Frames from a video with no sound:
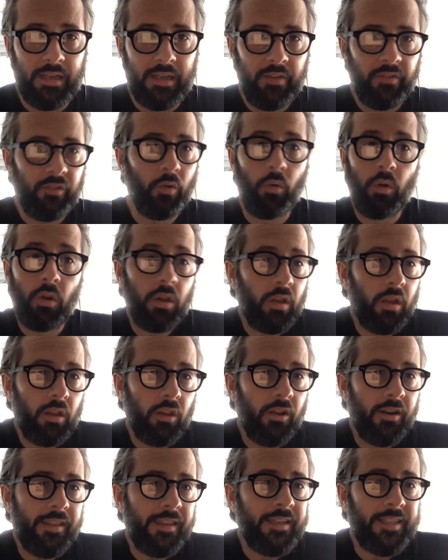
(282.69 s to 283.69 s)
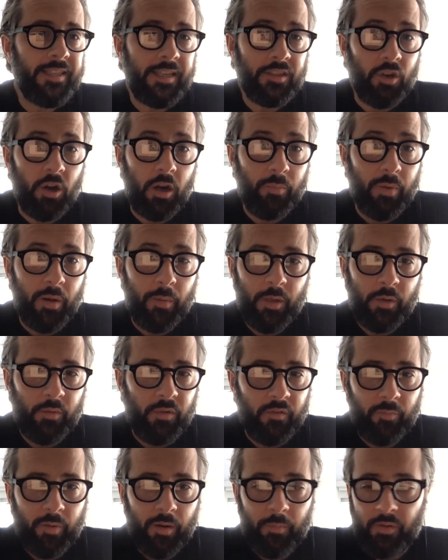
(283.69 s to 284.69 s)
So a lot of these things are public.
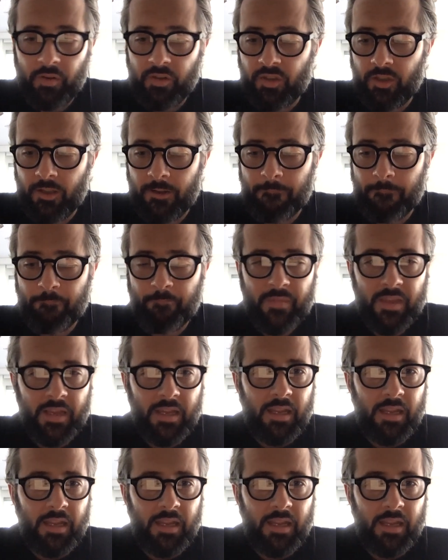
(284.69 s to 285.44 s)
We've published them,